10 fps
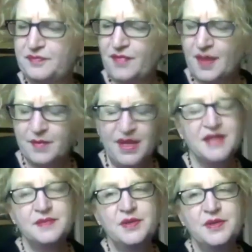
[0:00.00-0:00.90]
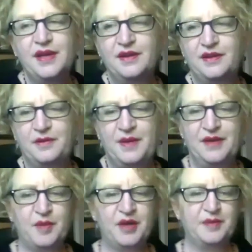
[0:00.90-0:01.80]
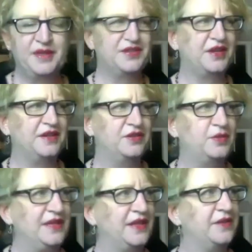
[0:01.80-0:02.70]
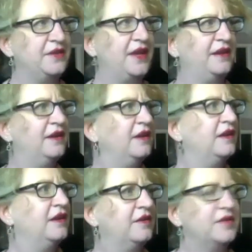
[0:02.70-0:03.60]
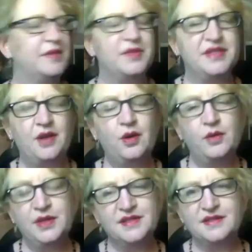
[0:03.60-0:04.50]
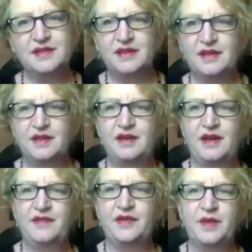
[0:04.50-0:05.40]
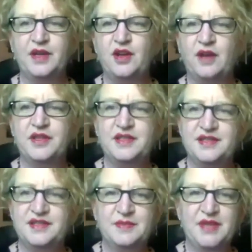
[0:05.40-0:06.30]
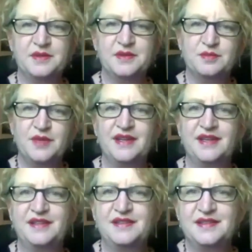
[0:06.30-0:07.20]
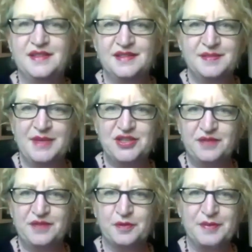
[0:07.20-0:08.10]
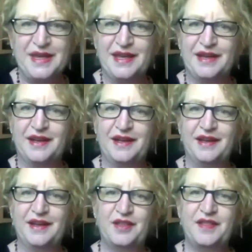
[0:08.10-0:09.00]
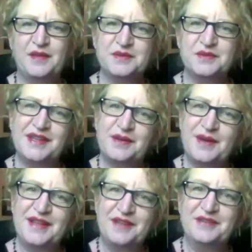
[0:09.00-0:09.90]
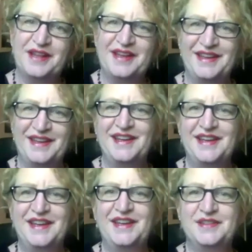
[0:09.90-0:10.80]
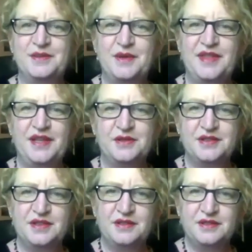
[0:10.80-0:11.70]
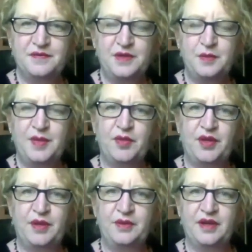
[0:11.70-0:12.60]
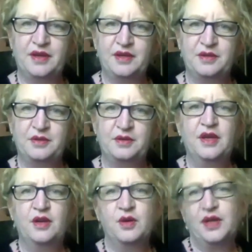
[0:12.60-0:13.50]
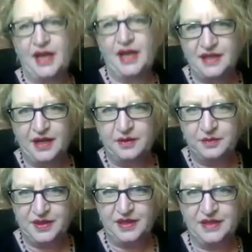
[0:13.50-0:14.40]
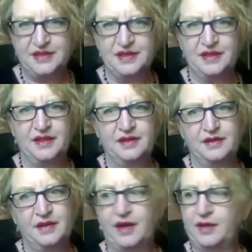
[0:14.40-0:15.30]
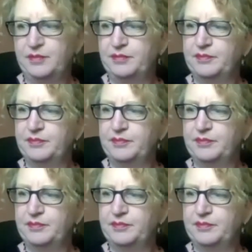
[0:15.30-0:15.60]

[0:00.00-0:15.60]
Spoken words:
but yeah, it's been quite remarkable. I just got a tweet the other day. Someone said, I've never read a novel. It seems like it was written especially for me, and I thought that was really quite lovely. So I think there's a few people out there who are connecting out with it, and then